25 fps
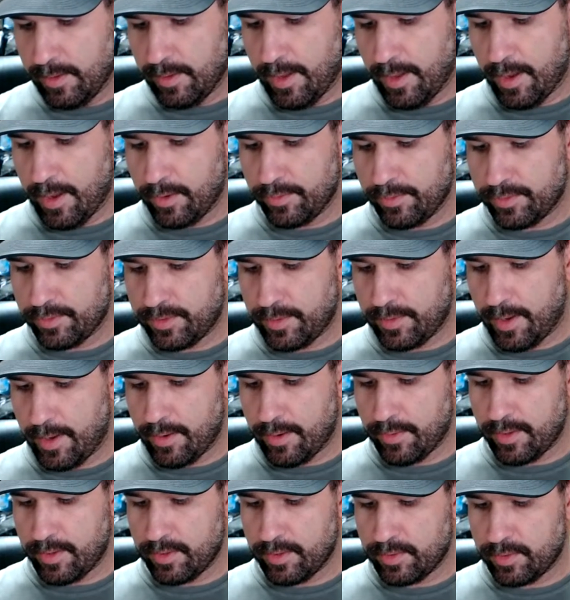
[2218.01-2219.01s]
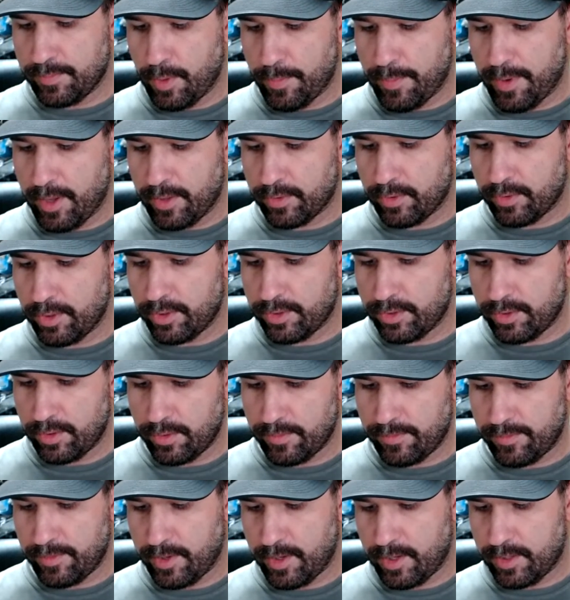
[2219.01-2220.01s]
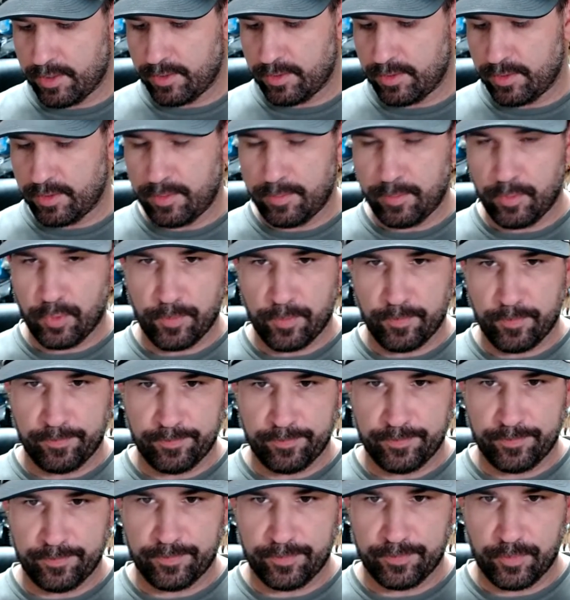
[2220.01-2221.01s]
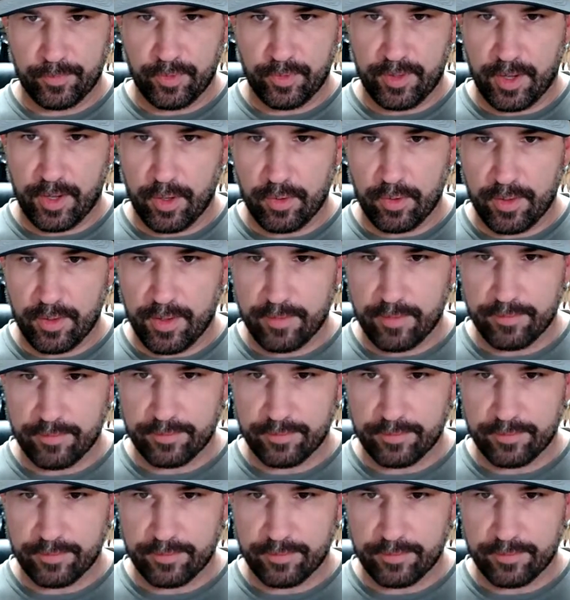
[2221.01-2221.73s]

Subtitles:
don't get smallmouth crush notifications anymore when they go live.